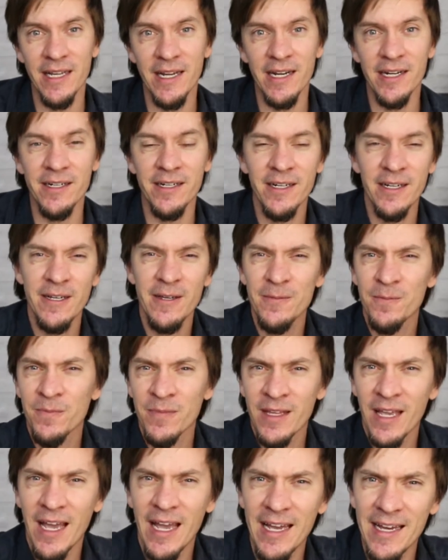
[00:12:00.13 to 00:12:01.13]
there.
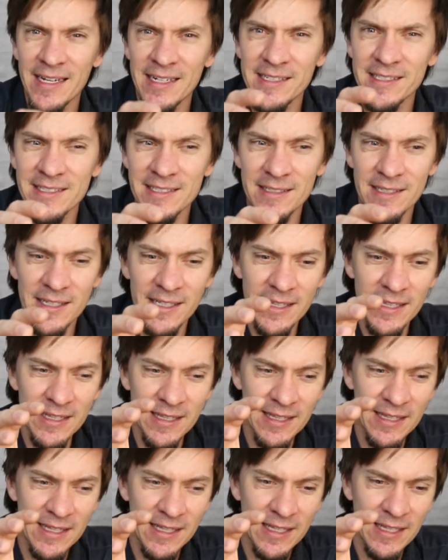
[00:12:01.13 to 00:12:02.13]
And
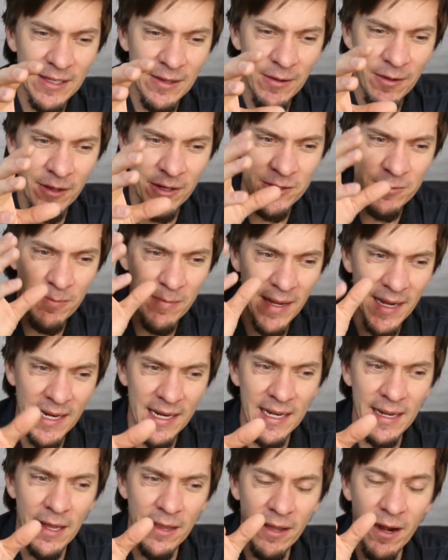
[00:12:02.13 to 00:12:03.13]
there
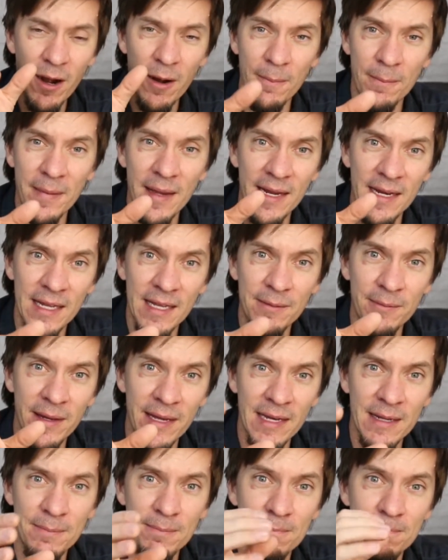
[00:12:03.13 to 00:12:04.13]
are
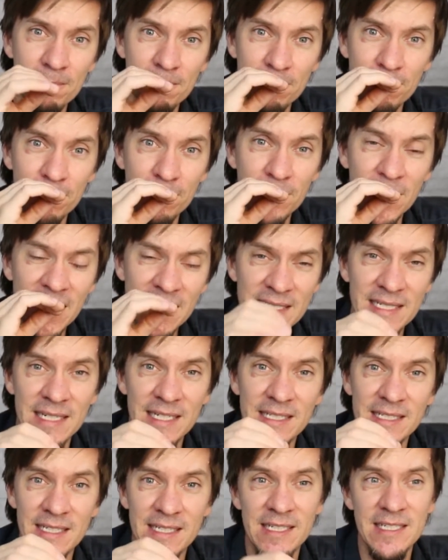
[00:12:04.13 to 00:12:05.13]
many
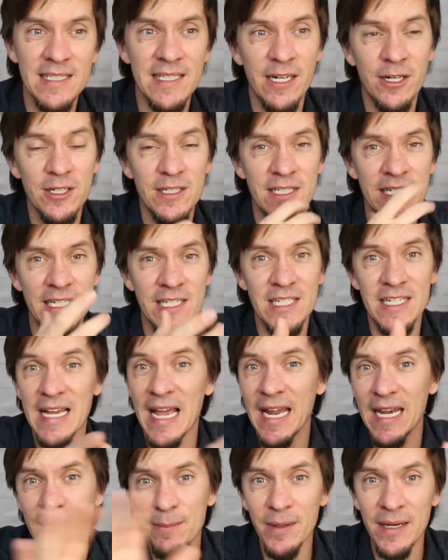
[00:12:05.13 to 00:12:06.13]
businesses that are teaching
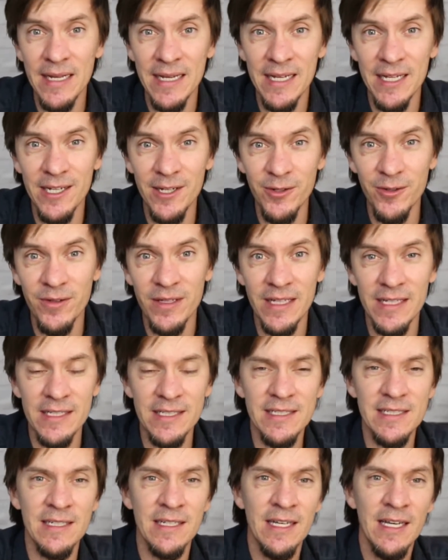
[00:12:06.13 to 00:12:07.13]
anybody can do
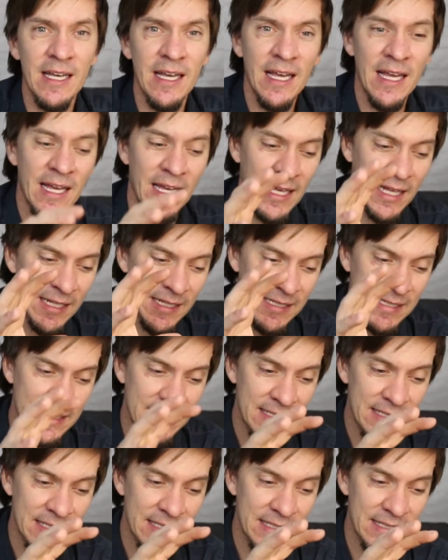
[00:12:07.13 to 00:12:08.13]
this.
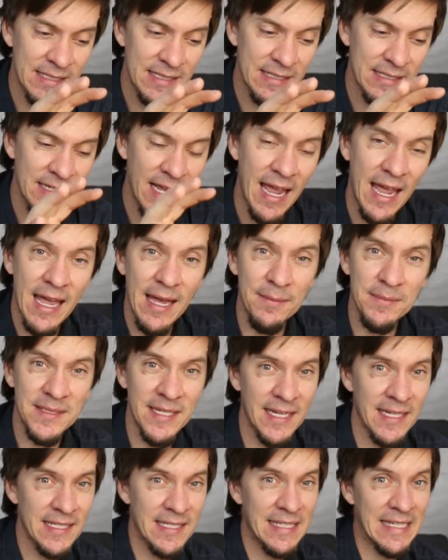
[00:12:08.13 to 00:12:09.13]
Sam
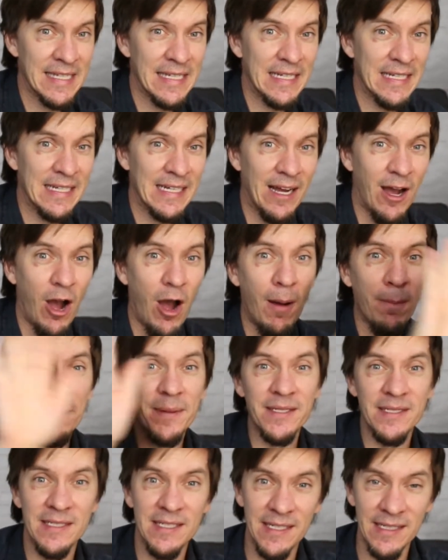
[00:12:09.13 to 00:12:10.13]
takes the
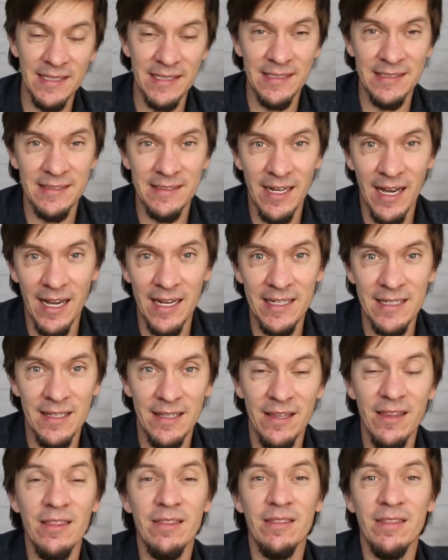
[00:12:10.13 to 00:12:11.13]
opposite
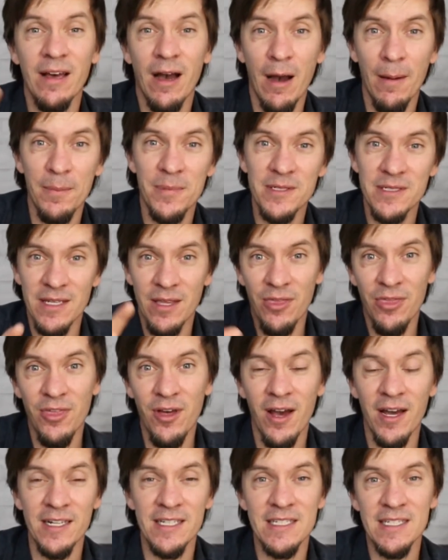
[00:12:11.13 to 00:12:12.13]

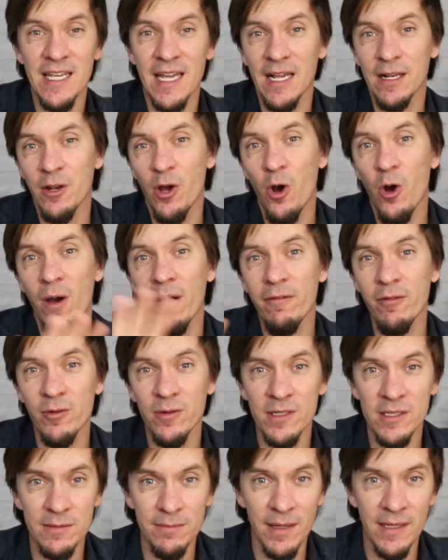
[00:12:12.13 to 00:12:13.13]
thought and saying, no,
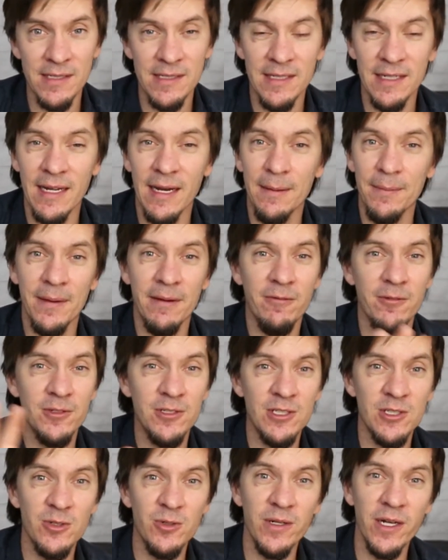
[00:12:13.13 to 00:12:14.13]
everyone's messing up,
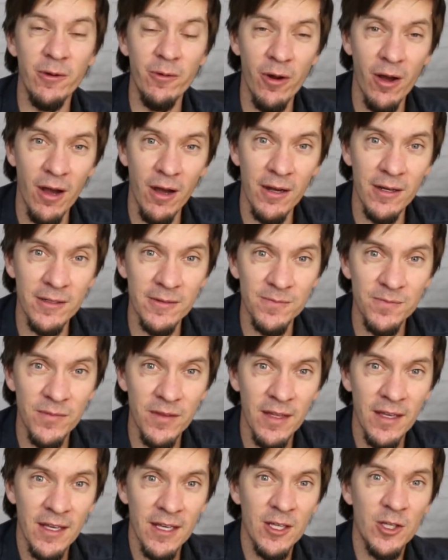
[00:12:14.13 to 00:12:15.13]
everyone's doing it wrong.
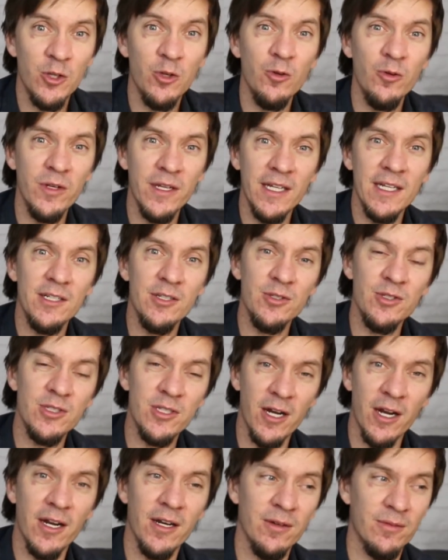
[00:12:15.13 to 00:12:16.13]
You need to
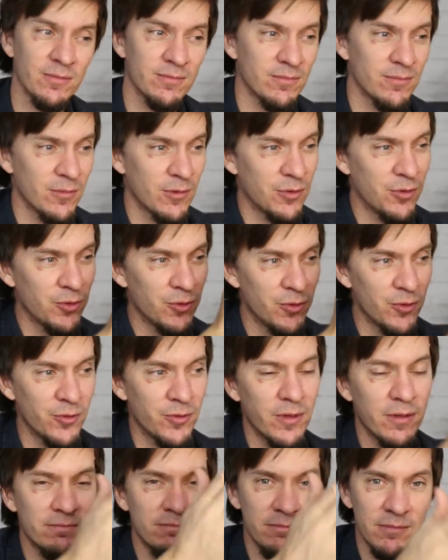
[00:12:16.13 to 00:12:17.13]
start
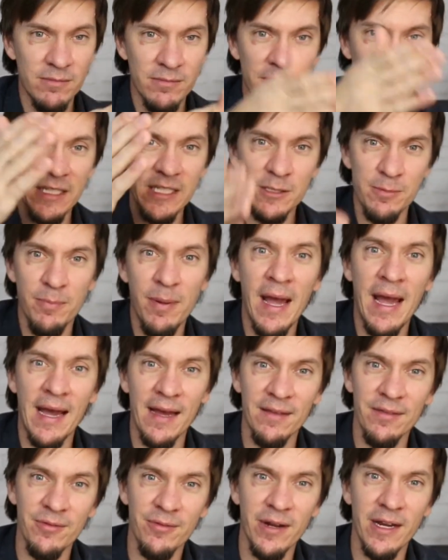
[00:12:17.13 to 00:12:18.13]
through this
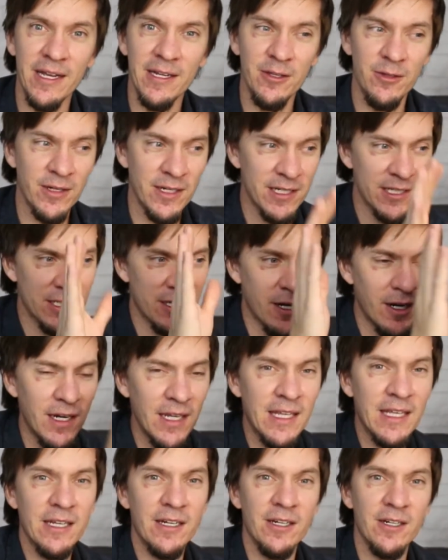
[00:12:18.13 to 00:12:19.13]
path, right? You need to start
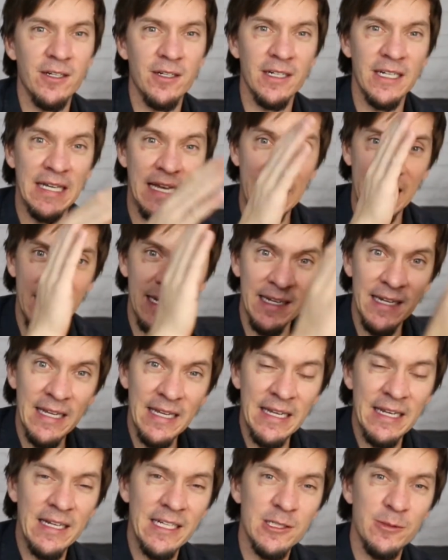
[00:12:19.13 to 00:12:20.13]
here, gain
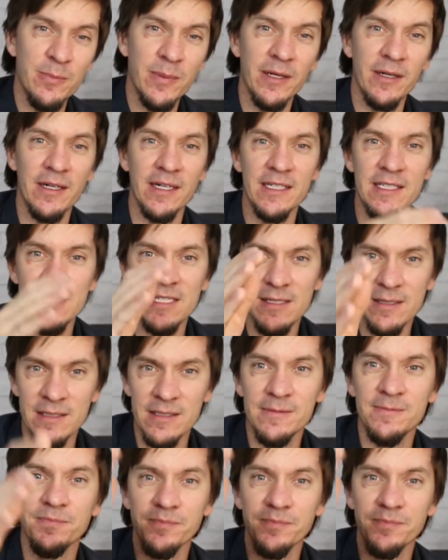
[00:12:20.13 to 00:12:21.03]
experience.